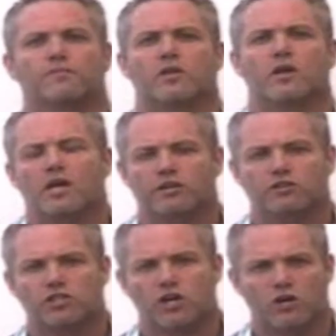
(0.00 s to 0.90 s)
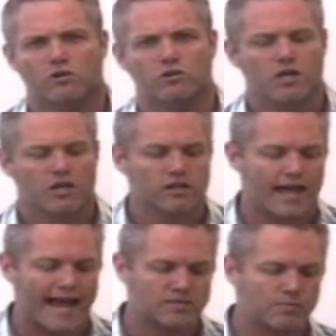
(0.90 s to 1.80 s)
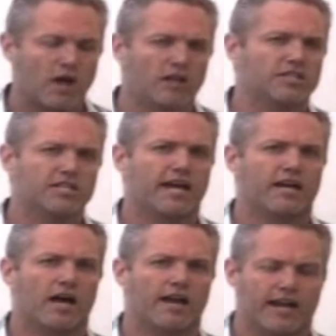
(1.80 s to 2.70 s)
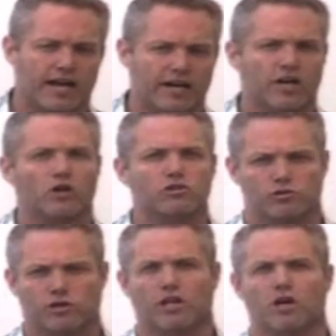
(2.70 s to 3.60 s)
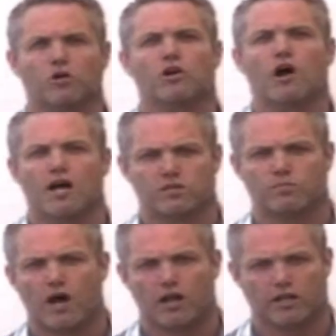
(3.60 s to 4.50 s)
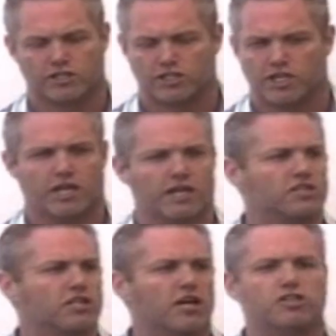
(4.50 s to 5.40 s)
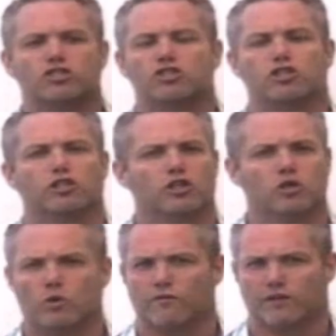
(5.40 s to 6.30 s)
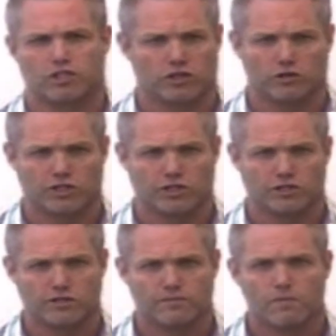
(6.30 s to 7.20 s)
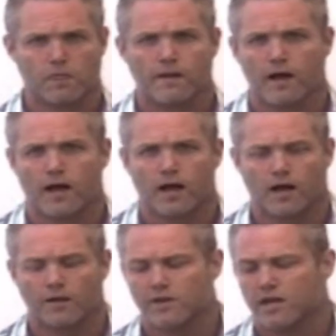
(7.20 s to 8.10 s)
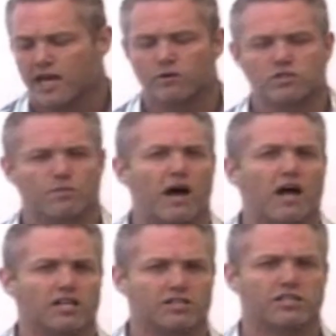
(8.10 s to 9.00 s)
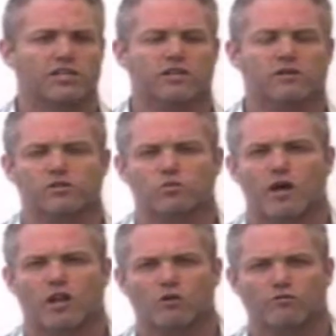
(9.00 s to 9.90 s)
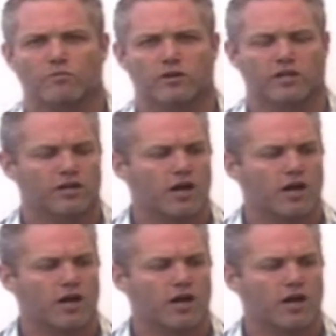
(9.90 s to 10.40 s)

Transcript: And so last policy I got an ultra low cost policy, and it's got a slew of exclusions. And it was a policy that was well over $1 million.